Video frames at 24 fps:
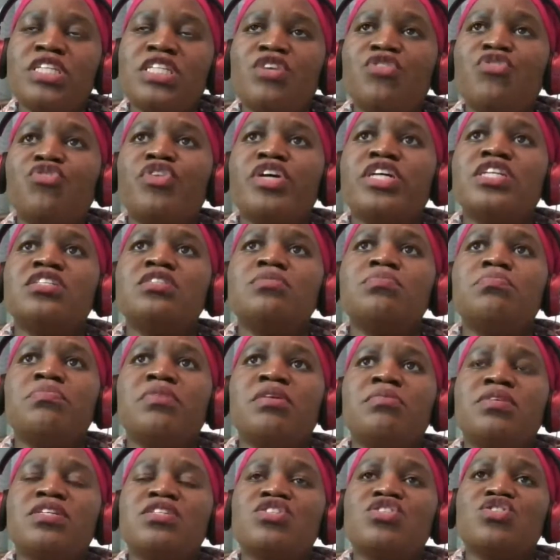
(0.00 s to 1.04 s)
different
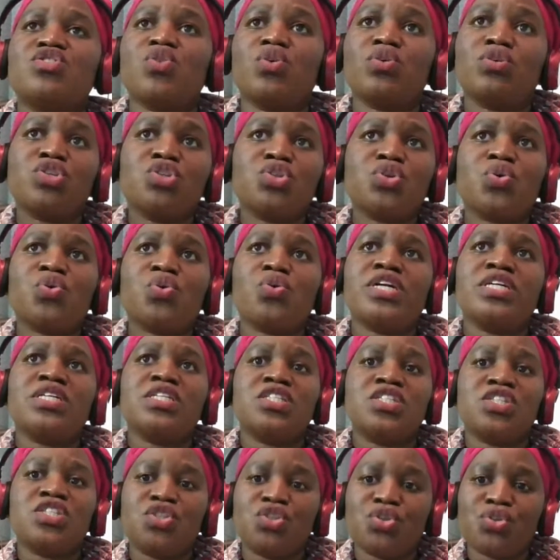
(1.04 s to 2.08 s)
maybe social
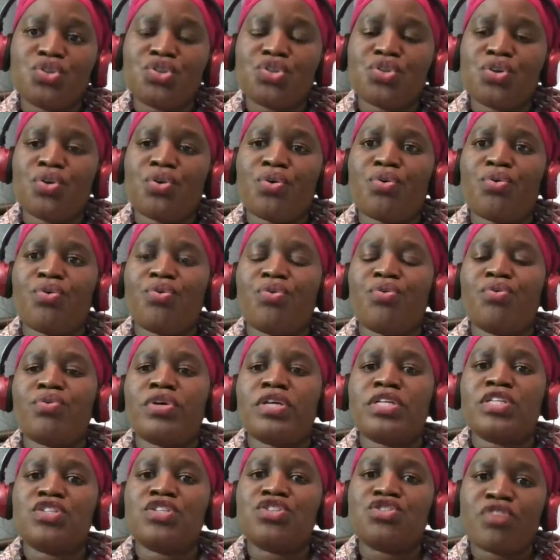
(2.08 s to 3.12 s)

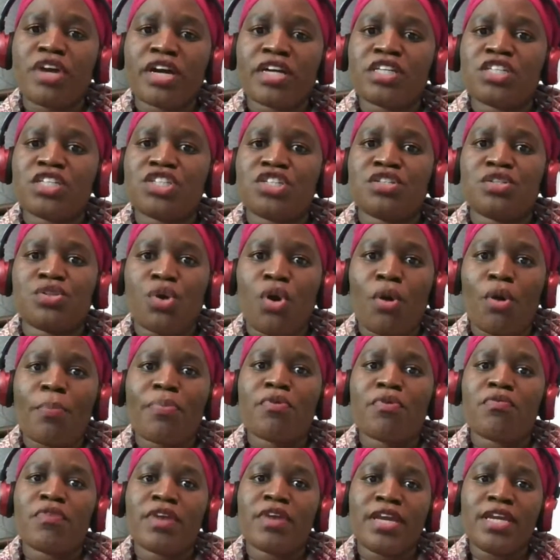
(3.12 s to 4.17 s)
institutional structures
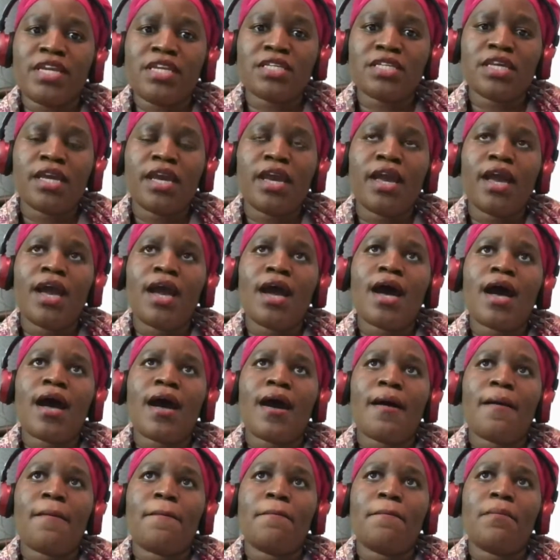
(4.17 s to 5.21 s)
operate
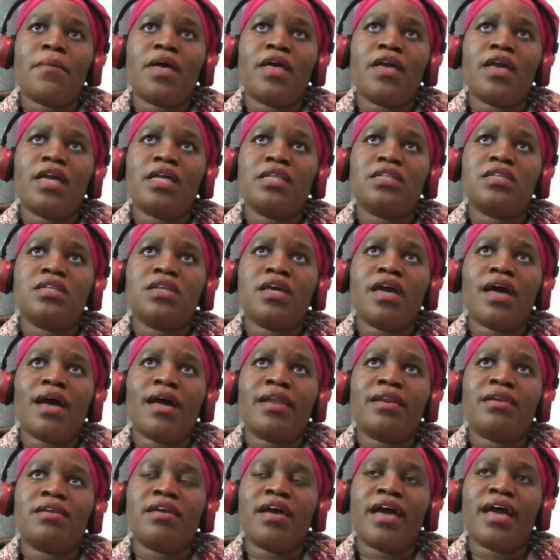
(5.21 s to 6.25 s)
in
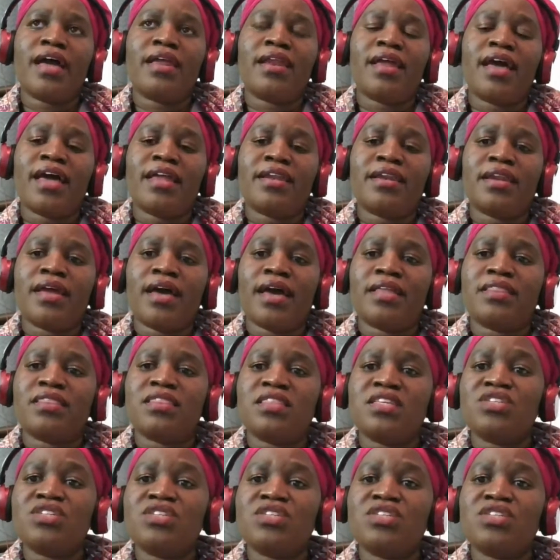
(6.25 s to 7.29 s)

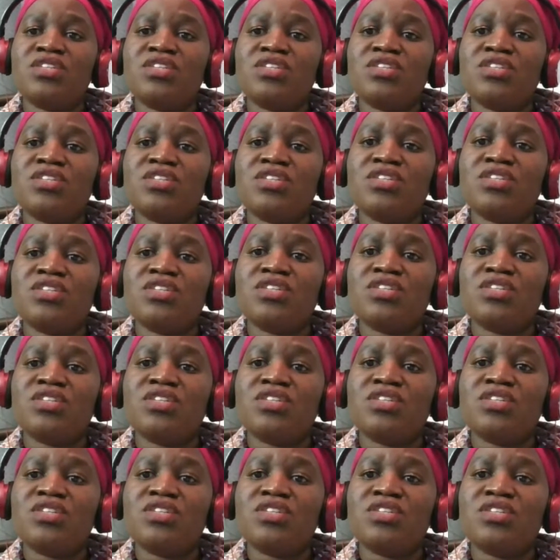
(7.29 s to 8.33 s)
and
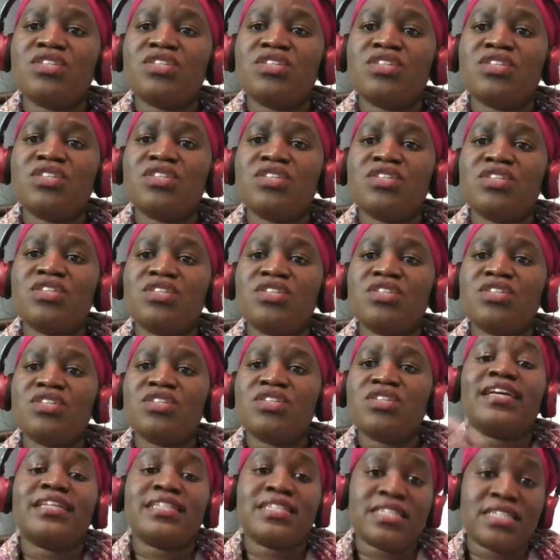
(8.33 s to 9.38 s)
these can sometimes kind of go
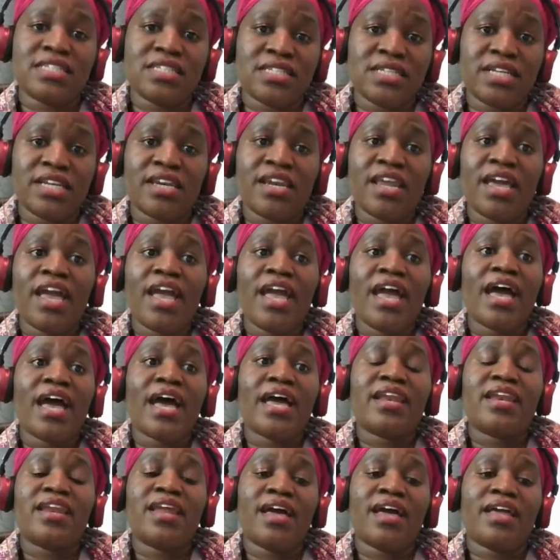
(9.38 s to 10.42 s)
on for legacies and
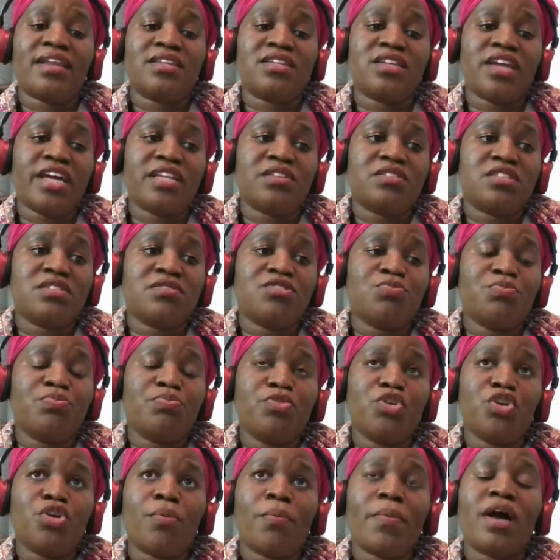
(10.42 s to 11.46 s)

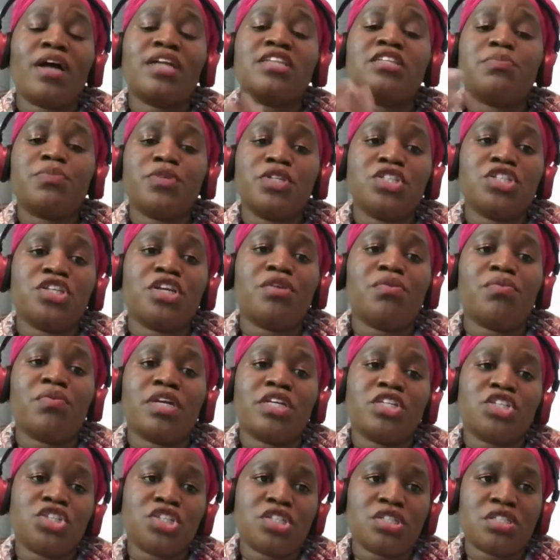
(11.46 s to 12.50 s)
you know multiple
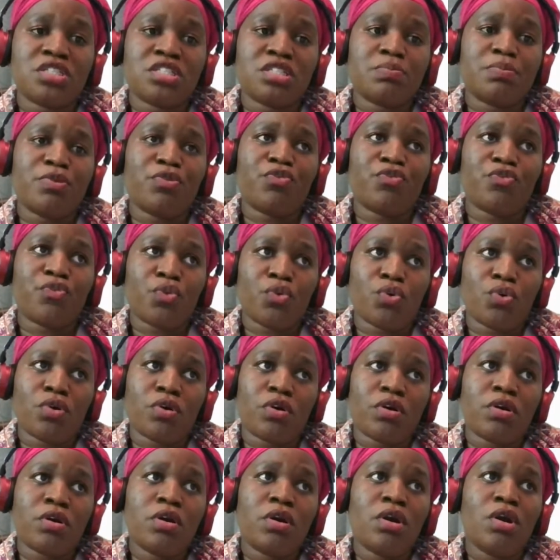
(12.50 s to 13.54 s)
generations
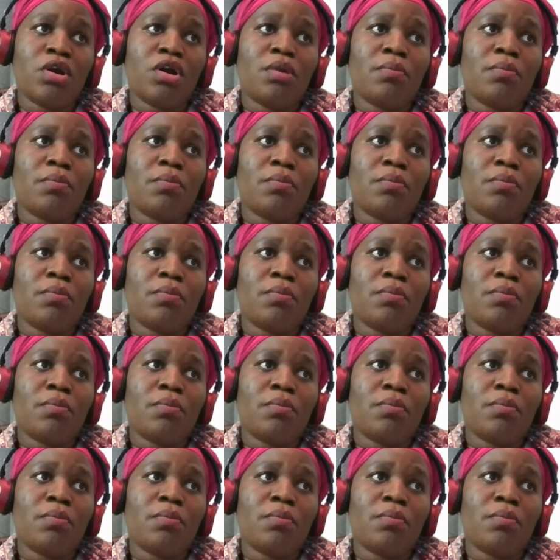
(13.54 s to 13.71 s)
before